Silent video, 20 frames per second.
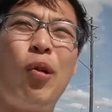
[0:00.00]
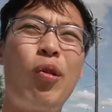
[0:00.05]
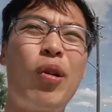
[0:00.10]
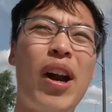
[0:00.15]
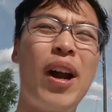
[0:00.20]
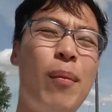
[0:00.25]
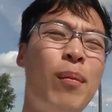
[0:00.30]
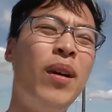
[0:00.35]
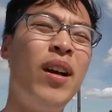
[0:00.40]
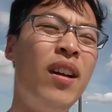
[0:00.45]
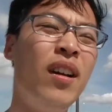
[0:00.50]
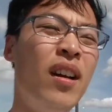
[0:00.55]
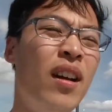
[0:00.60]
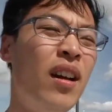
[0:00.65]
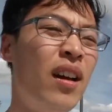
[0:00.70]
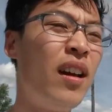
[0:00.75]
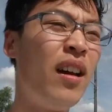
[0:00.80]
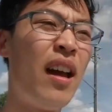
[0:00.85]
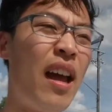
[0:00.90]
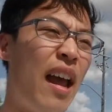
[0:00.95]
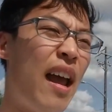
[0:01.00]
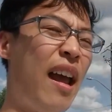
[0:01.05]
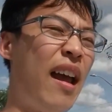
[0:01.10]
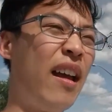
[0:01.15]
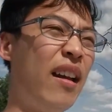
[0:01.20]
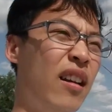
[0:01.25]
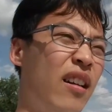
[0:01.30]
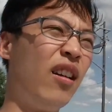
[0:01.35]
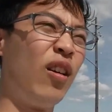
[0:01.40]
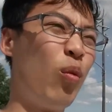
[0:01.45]
program,
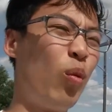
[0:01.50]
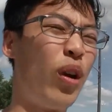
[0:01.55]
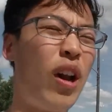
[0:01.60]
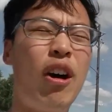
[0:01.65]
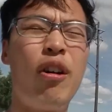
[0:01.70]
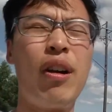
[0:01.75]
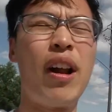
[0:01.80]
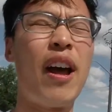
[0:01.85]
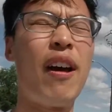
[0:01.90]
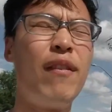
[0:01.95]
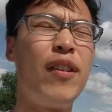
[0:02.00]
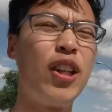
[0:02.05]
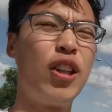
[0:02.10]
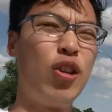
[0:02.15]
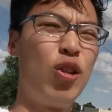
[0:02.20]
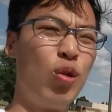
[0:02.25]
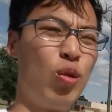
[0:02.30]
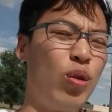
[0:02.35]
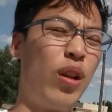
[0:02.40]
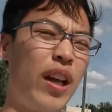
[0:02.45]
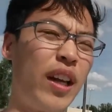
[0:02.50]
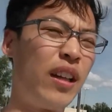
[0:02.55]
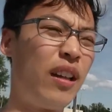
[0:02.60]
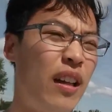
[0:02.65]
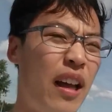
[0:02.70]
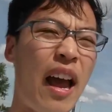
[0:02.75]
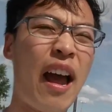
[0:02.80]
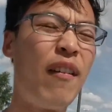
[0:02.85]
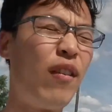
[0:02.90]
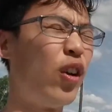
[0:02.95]
and without having to like
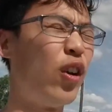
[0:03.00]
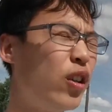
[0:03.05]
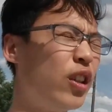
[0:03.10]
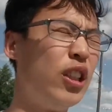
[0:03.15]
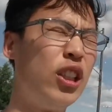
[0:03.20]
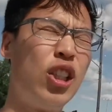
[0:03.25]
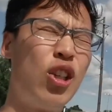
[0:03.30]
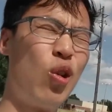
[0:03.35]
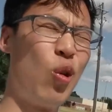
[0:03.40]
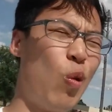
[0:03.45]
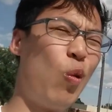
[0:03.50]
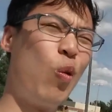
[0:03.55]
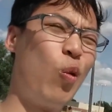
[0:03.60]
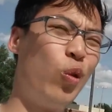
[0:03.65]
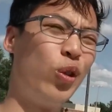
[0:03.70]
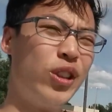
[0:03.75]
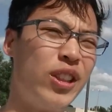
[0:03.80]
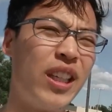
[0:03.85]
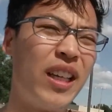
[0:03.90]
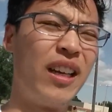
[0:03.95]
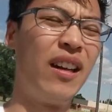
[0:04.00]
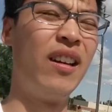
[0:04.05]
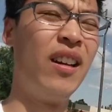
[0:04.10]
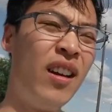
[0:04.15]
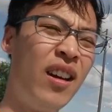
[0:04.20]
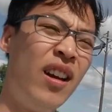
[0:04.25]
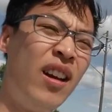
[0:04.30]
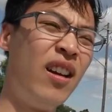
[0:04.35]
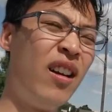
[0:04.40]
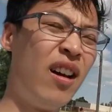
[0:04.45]
have all these tools and
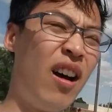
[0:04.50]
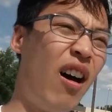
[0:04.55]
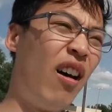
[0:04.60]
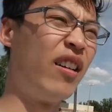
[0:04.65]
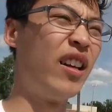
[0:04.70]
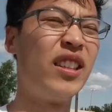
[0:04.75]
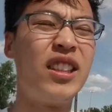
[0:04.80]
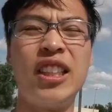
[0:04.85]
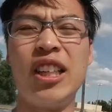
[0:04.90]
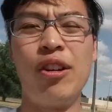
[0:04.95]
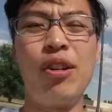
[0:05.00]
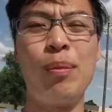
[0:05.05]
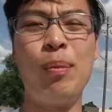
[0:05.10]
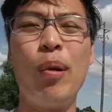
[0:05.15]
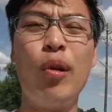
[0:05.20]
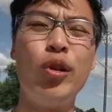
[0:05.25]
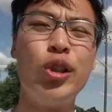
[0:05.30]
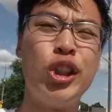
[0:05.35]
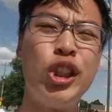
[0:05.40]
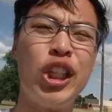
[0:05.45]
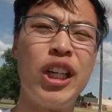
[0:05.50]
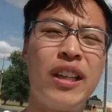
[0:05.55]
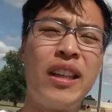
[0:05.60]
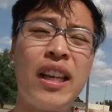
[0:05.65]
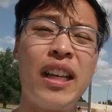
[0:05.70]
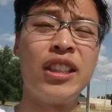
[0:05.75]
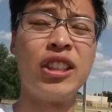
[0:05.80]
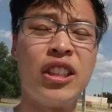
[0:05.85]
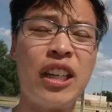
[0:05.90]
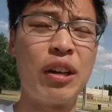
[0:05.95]
unnecessary bullshit
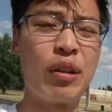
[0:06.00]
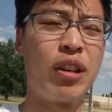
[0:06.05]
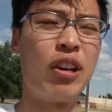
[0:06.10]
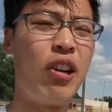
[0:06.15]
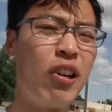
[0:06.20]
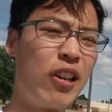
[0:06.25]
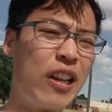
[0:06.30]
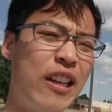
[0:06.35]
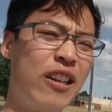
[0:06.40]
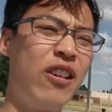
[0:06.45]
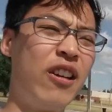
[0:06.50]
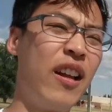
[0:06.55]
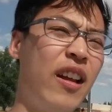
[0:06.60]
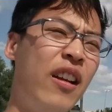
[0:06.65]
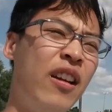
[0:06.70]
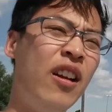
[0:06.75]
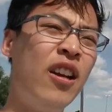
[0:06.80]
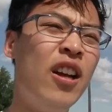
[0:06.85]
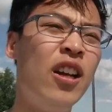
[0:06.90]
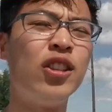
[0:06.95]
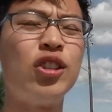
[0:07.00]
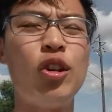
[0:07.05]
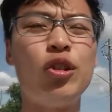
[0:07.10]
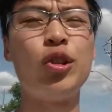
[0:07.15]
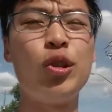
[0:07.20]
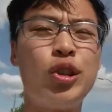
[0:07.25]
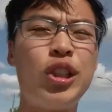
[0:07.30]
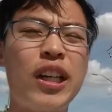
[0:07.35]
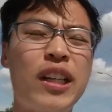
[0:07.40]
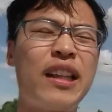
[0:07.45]
that's out there on the internet. So
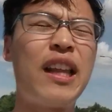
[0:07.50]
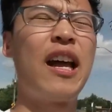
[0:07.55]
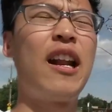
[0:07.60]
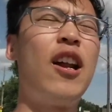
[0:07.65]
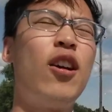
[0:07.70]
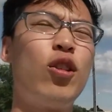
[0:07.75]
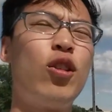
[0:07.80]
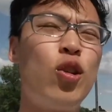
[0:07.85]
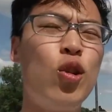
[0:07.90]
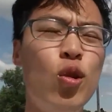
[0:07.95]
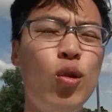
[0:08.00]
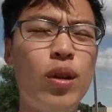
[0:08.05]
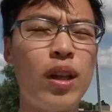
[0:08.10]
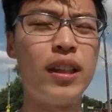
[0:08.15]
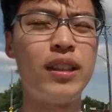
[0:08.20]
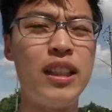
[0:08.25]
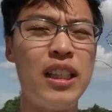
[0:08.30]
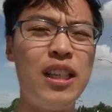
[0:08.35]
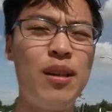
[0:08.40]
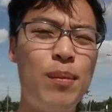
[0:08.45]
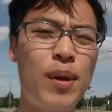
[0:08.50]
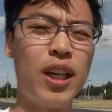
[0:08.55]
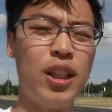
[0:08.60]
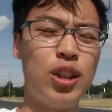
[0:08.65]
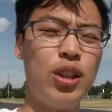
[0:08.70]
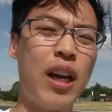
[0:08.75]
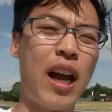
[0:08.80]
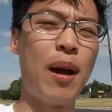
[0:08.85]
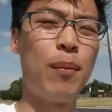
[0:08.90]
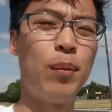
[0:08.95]
also check that out too. That's
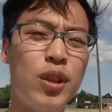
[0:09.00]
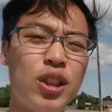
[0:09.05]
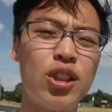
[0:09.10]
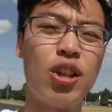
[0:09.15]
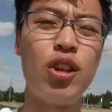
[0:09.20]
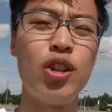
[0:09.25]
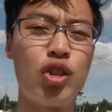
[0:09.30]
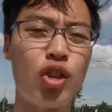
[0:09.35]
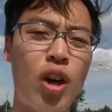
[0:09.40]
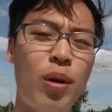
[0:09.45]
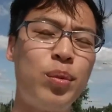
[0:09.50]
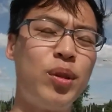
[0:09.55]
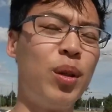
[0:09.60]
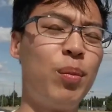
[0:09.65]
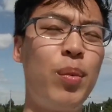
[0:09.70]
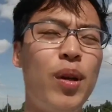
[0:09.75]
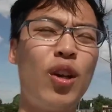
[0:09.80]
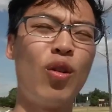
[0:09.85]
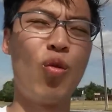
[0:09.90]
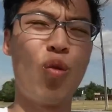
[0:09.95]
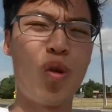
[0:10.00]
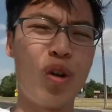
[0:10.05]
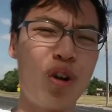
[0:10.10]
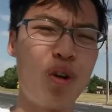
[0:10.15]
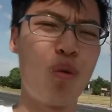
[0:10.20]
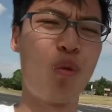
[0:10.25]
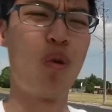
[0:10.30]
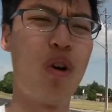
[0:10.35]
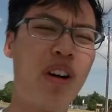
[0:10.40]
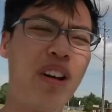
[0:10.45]
eBay Amazon Dropshipping
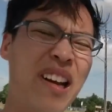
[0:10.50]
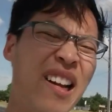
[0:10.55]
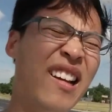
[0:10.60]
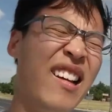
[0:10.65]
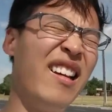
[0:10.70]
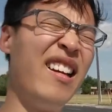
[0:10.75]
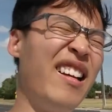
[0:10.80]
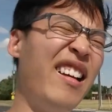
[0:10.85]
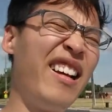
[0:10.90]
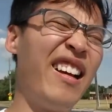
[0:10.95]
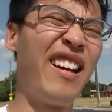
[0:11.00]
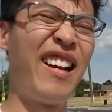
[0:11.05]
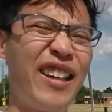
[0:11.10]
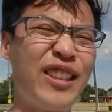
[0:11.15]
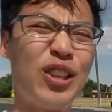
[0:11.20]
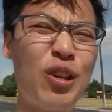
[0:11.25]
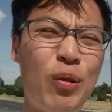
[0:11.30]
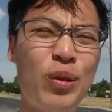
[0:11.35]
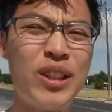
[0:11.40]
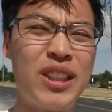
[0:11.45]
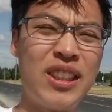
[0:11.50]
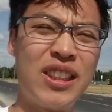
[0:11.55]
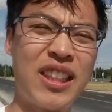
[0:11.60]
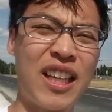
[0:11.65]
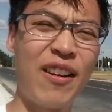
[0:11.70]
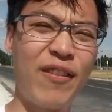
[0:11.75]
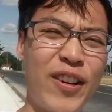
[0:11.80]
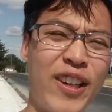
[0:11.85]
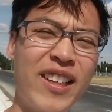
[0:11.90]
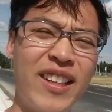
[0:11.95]
101. As always, just
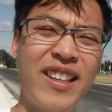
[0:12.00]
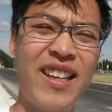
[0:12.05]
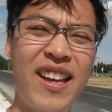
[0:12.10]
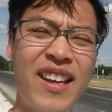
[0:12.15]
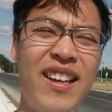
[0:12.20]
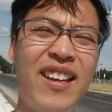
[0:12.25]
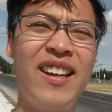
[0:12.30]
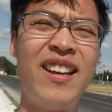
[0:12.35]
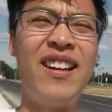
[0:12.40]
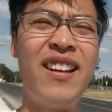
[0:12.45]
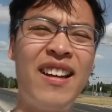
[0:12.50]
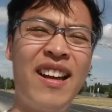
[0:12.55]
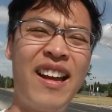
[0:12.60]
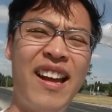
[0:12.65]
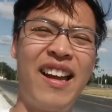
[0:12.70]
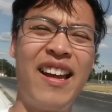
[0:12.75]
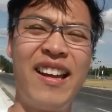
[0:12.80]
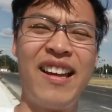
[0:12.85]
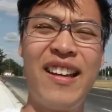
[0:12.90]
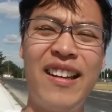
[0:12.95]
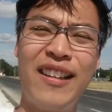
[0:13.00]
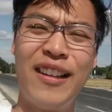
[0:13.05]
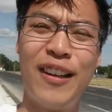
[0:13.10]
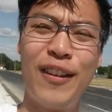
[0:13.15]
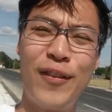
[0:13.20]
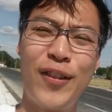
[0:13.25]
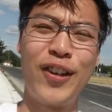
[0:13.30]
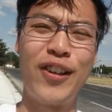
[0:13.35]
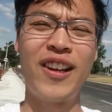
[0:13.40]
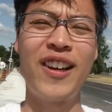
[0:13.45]
have a good day and
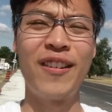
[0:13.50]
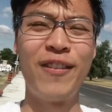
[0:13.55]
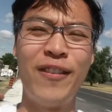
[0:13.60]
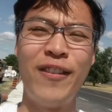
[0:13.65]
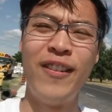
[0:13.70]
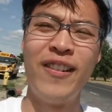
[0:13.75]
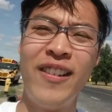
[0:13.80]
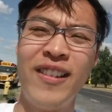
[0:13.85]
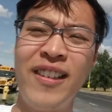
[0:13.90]
live your life.